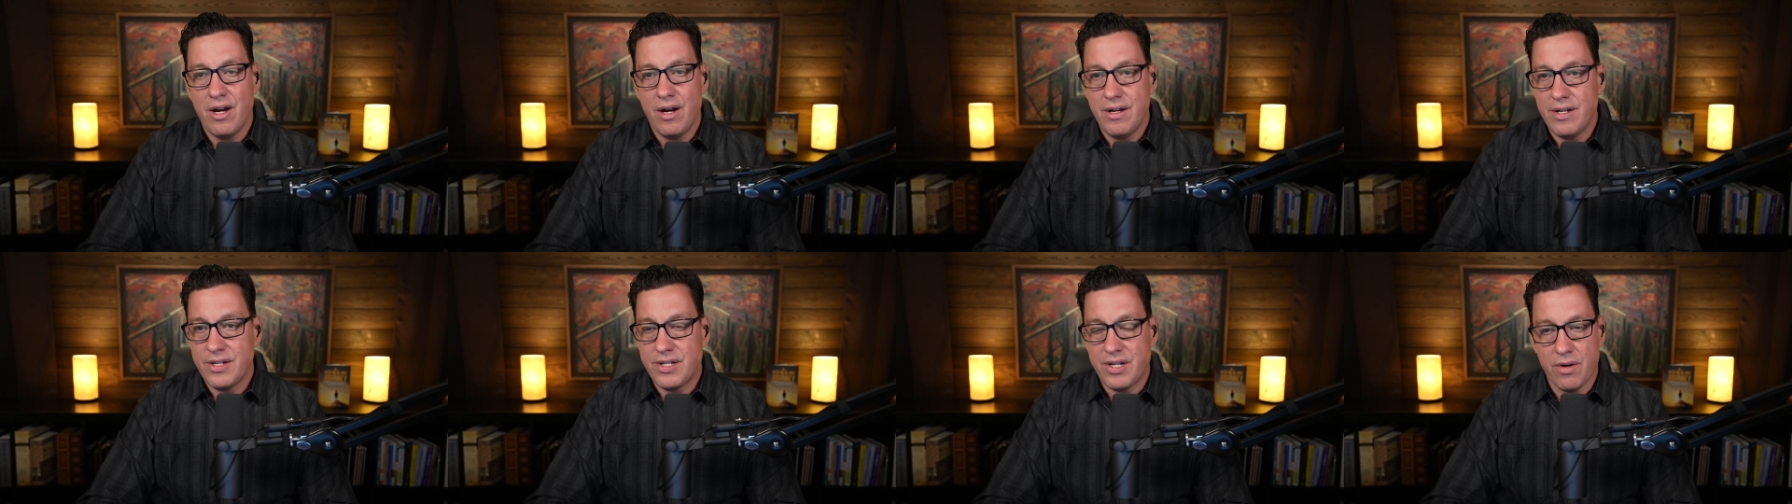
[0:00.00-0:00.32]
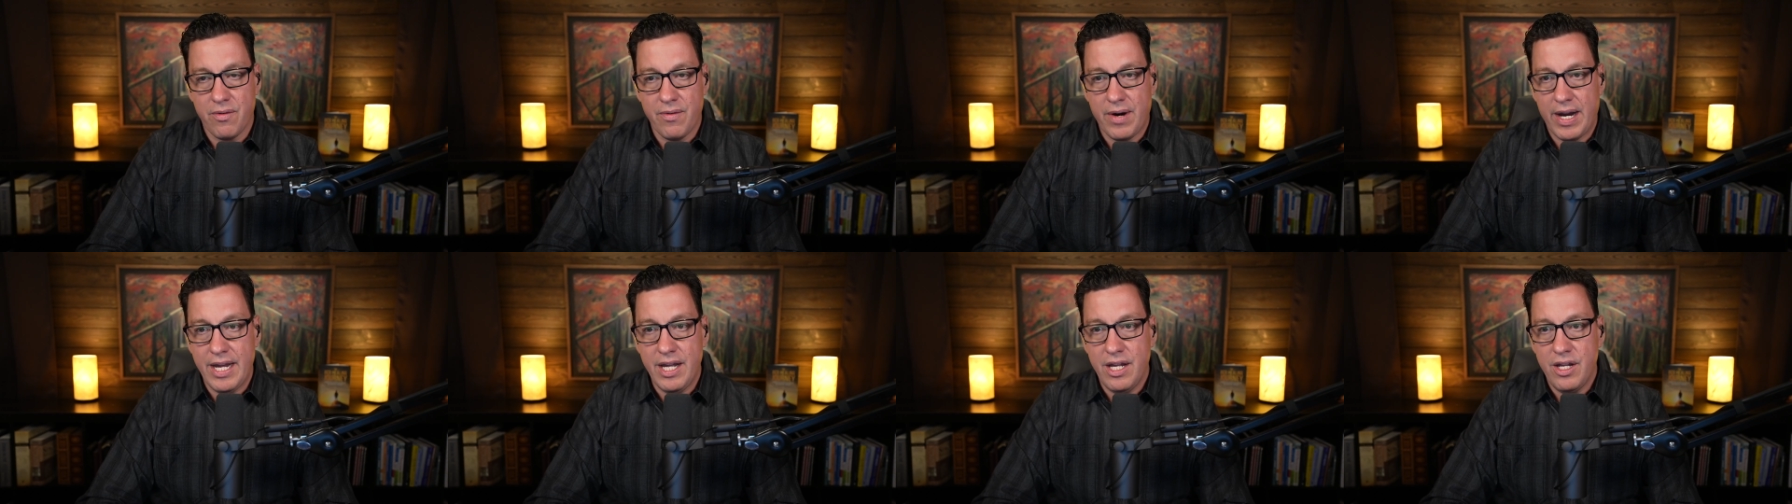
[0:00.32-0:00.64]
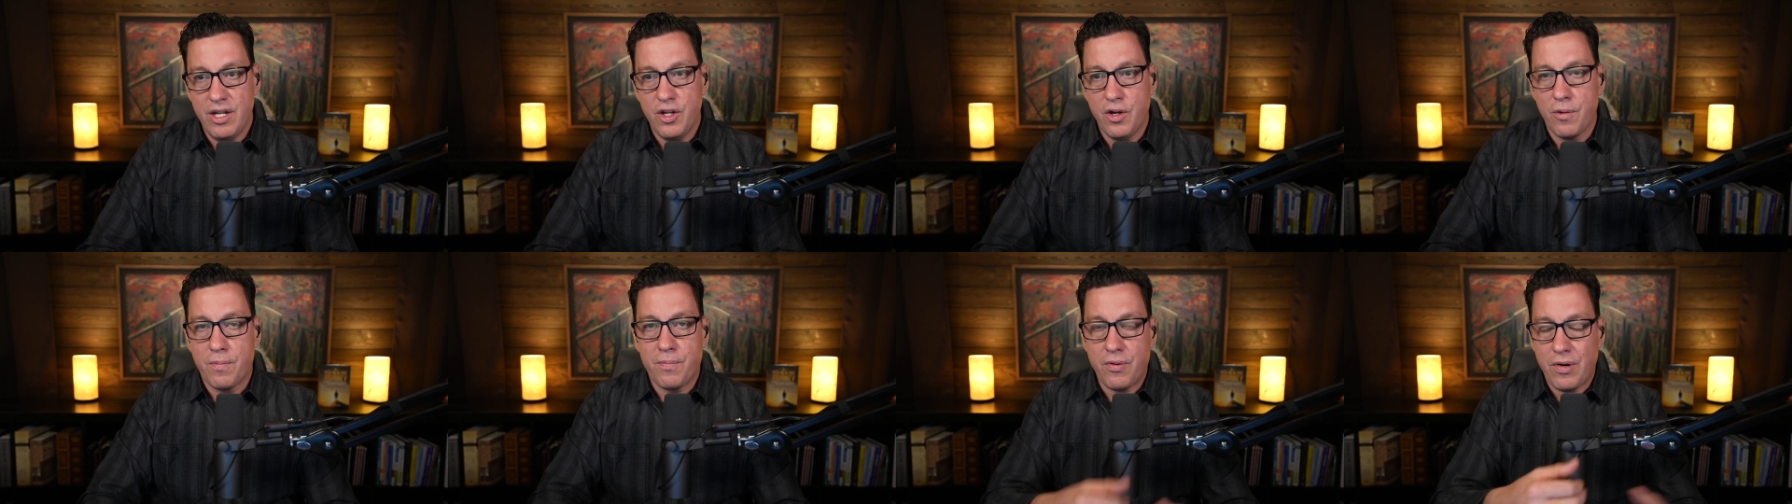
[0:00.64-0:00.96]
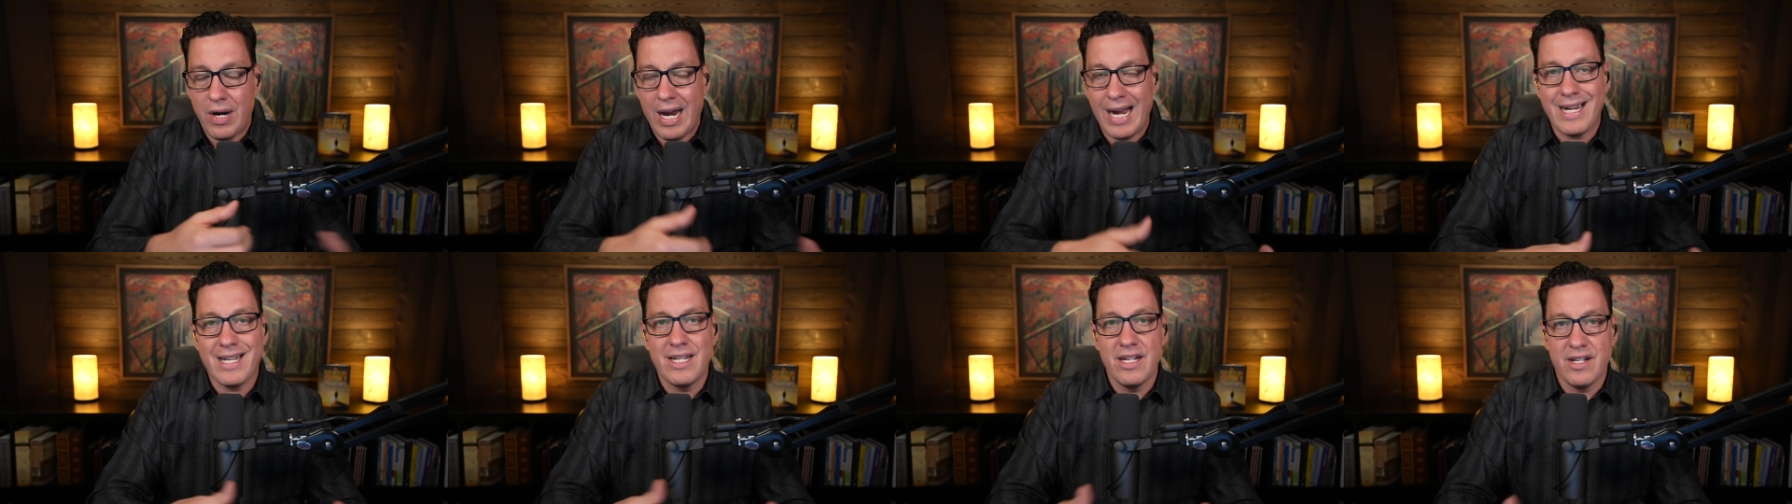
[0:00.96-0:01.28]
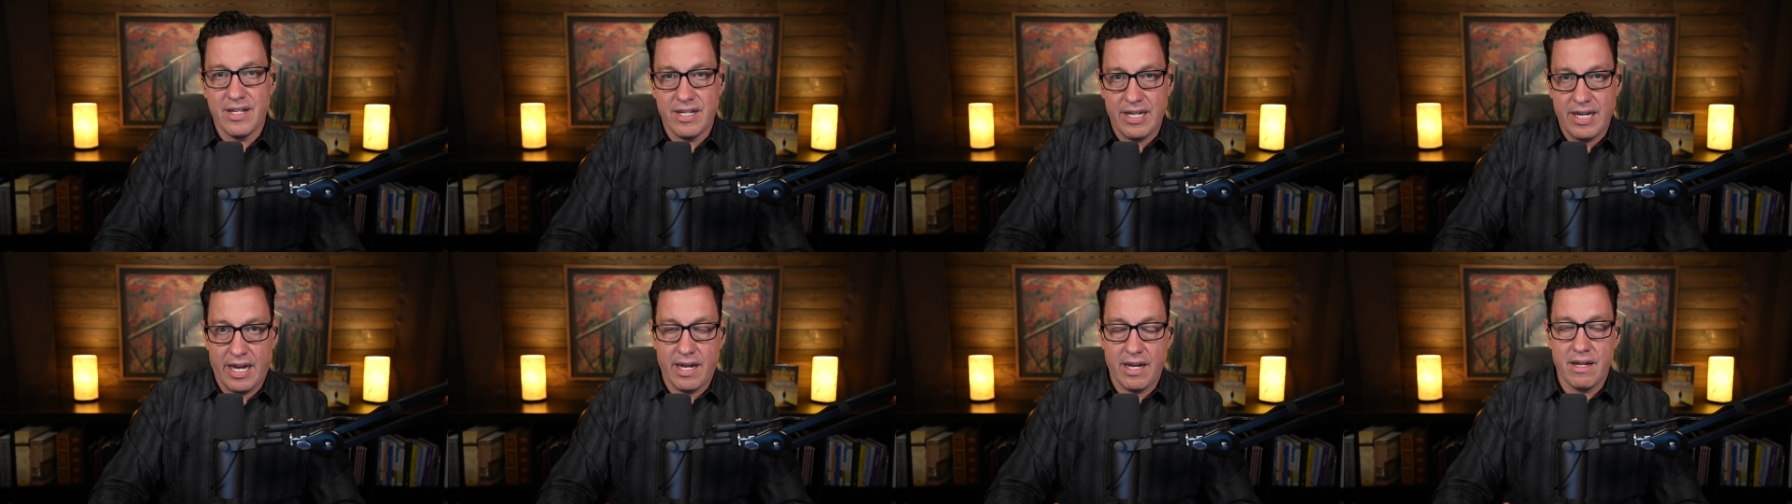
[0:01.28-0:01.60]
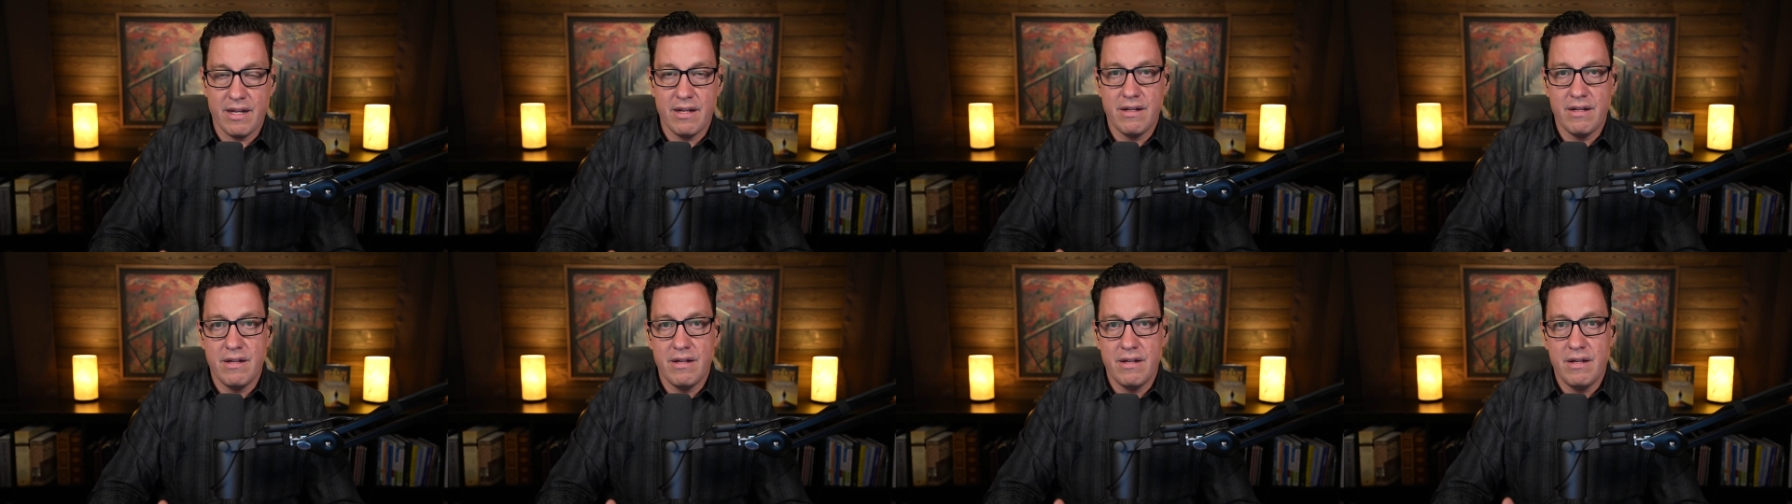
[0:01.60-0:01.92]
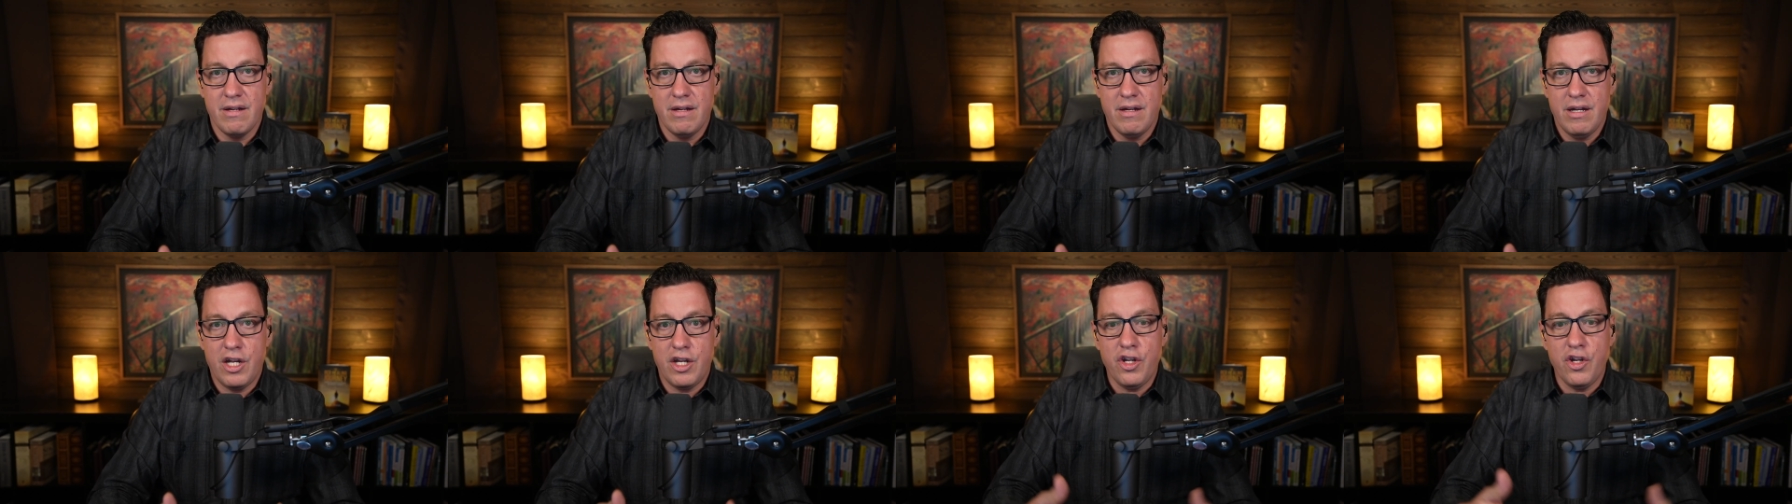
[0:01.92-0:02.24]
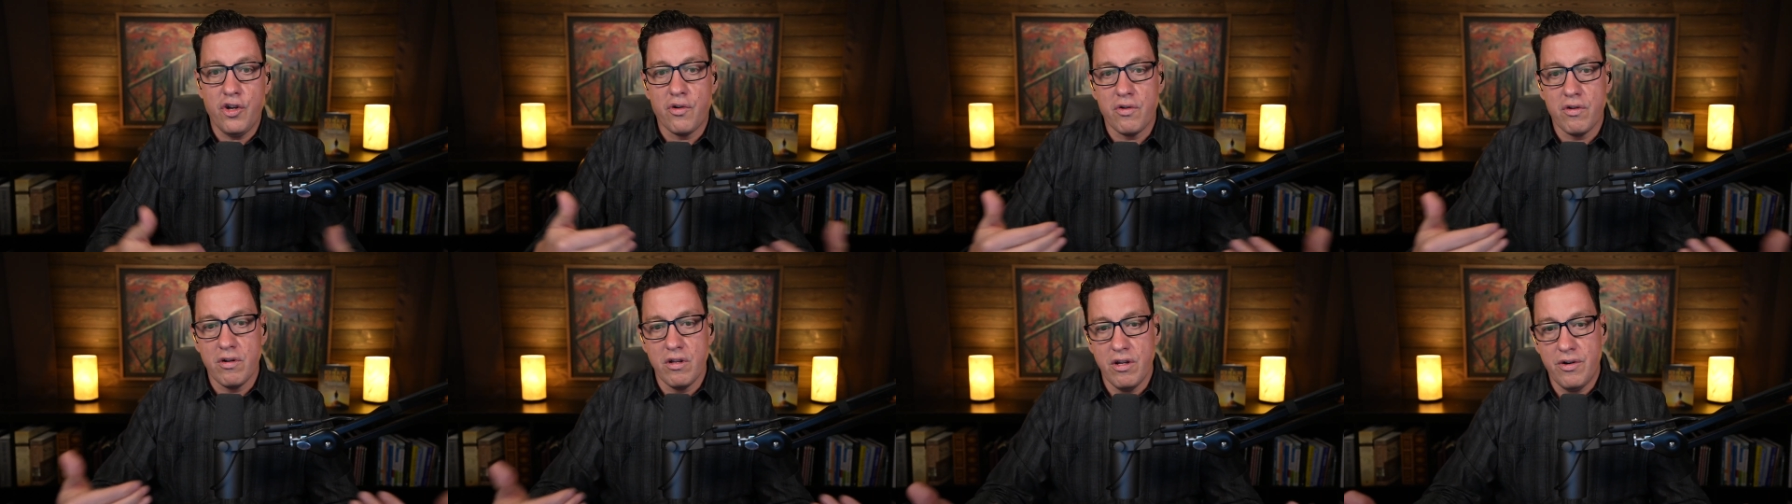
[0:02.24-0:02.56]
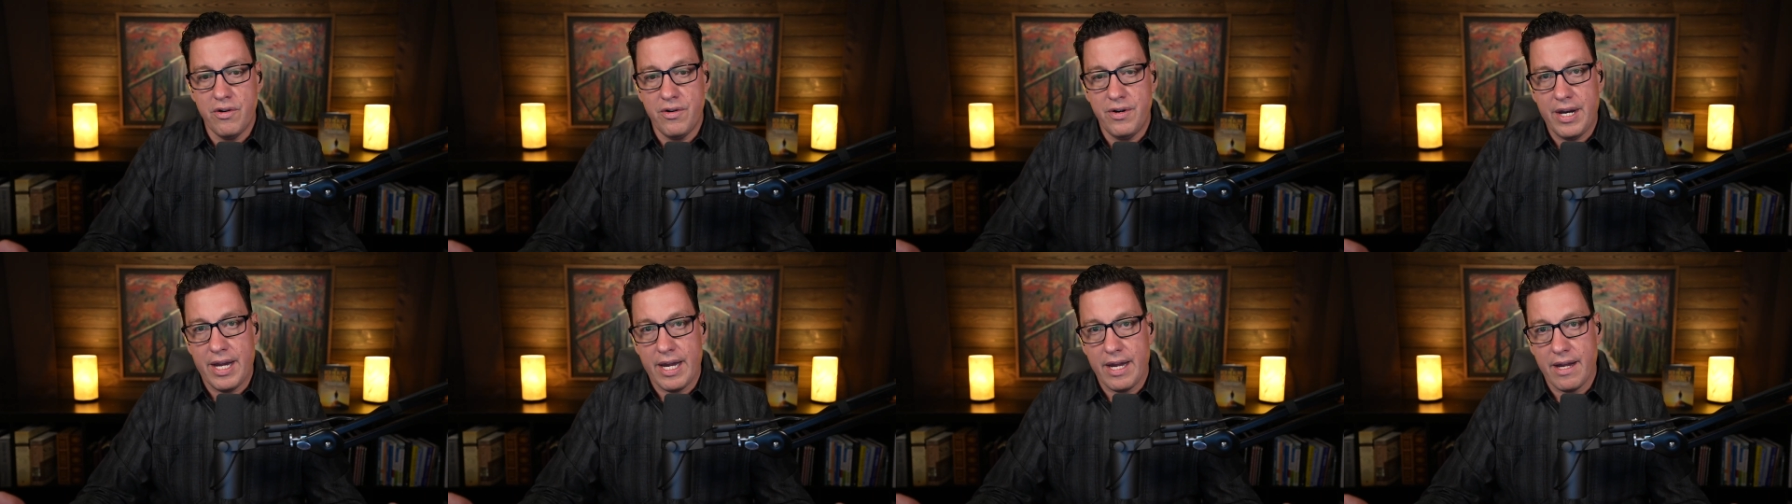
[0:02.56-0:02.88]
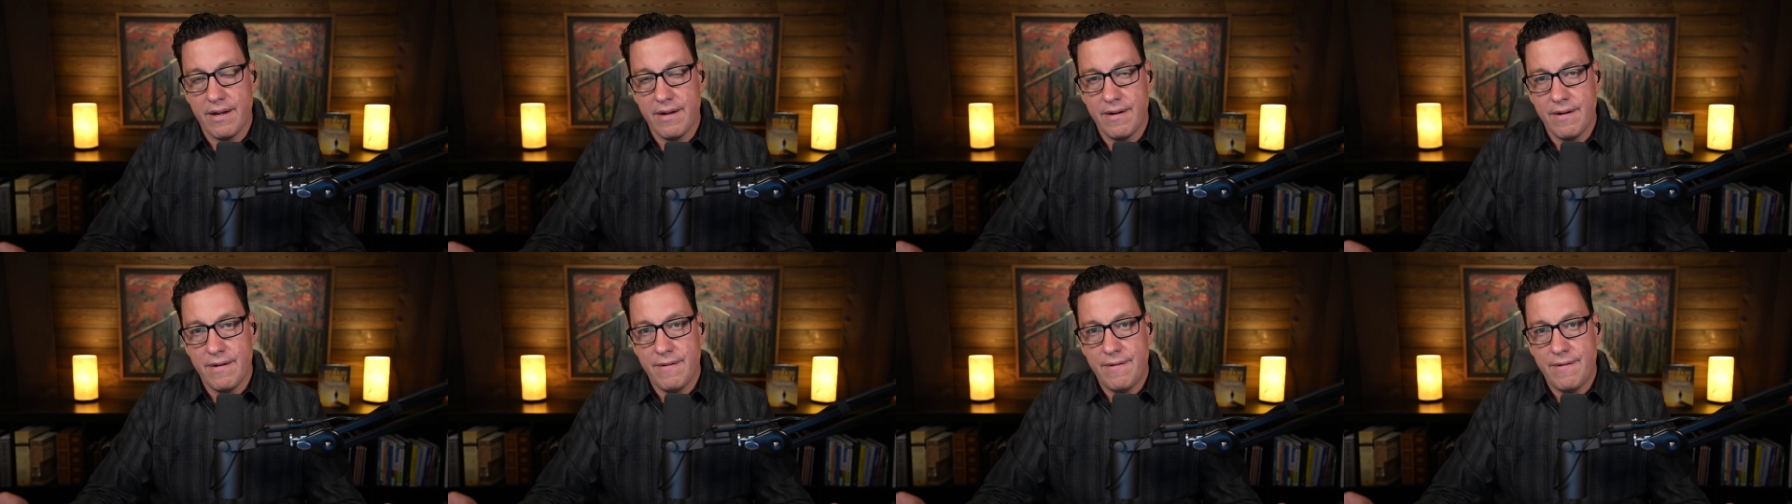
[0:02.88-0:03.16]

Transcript: It's all right. You're practicing and you're learning.